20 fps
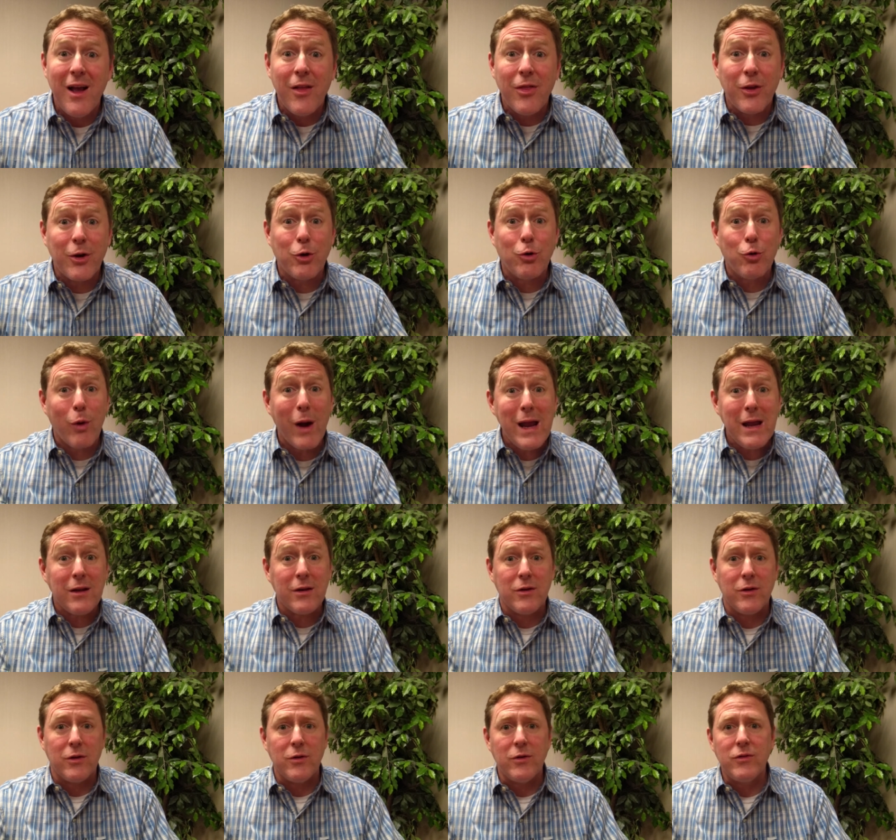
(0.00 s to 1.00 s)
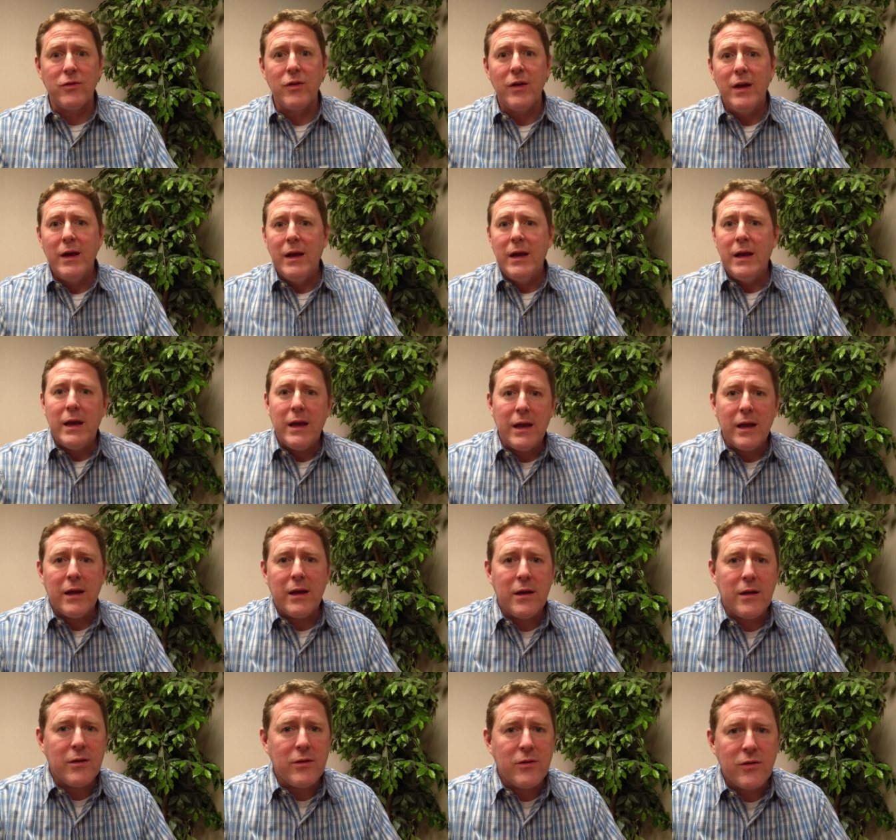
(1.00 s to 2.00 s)
The great news
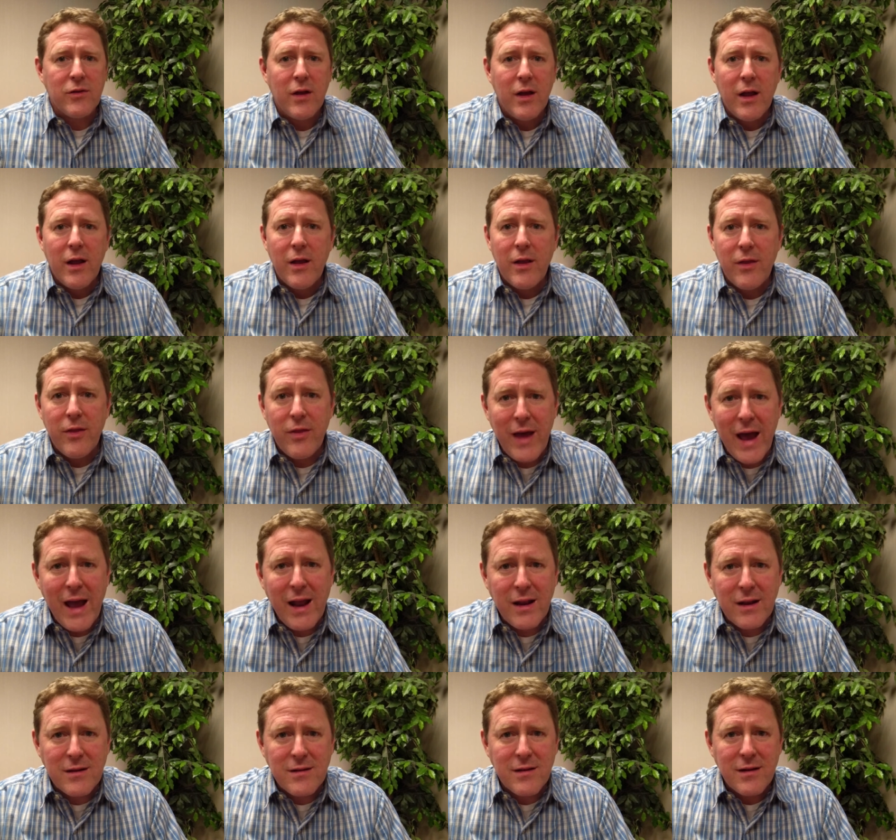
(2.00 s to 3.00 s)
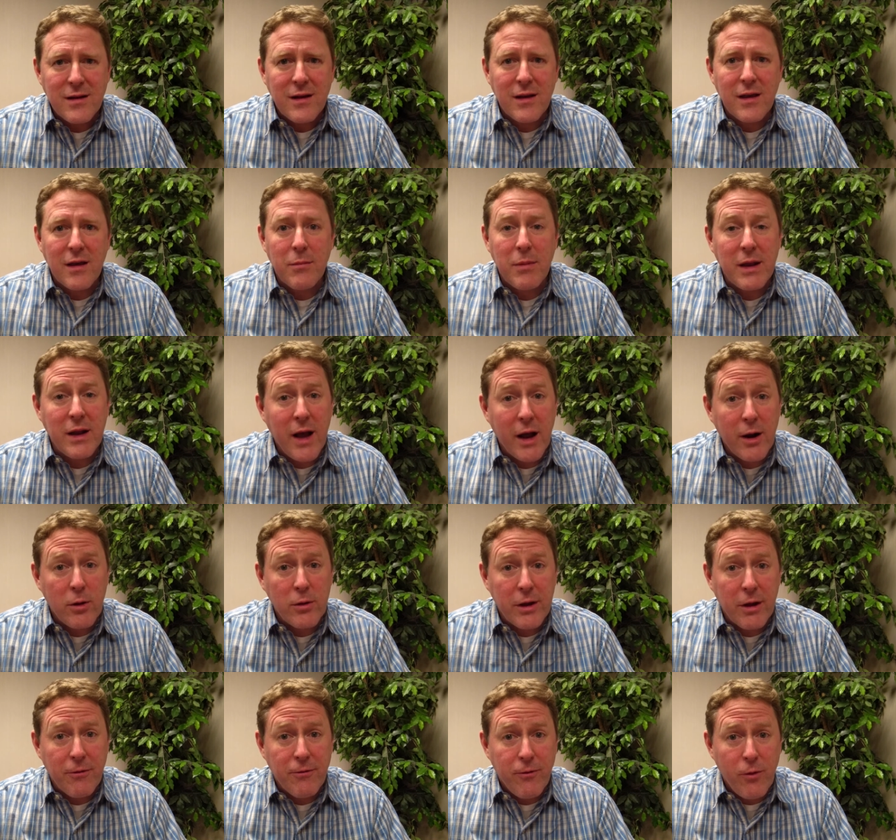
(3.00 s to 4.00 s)
is that can be not
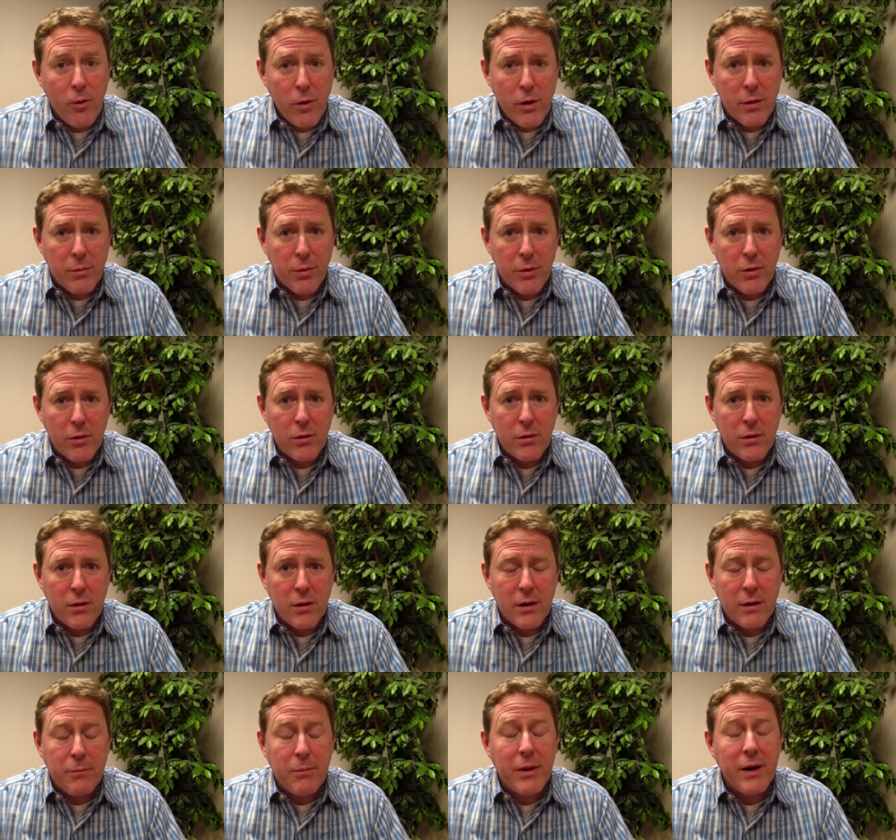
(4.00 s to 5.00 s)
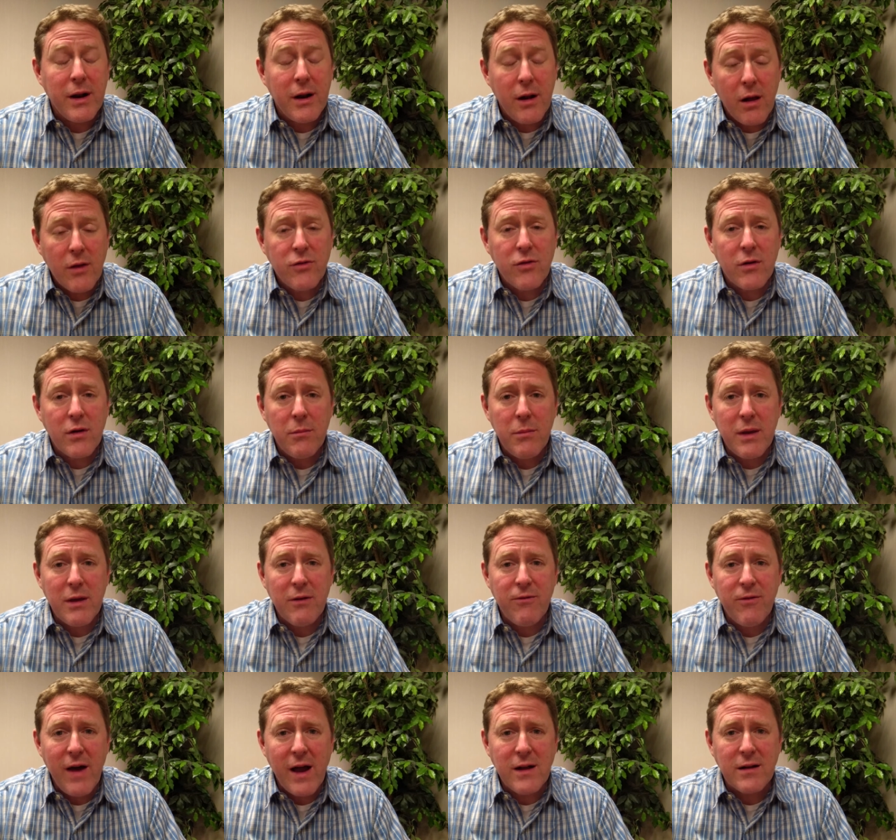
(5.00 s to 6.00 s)
only affordable, but it also can be
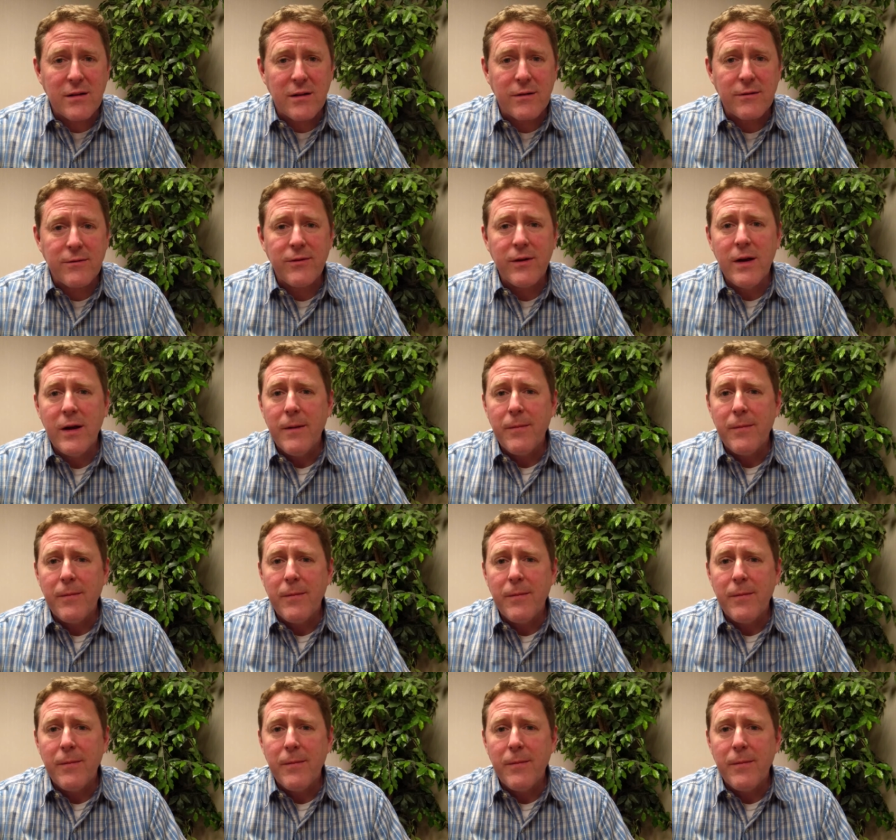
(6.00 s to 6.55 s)
effective.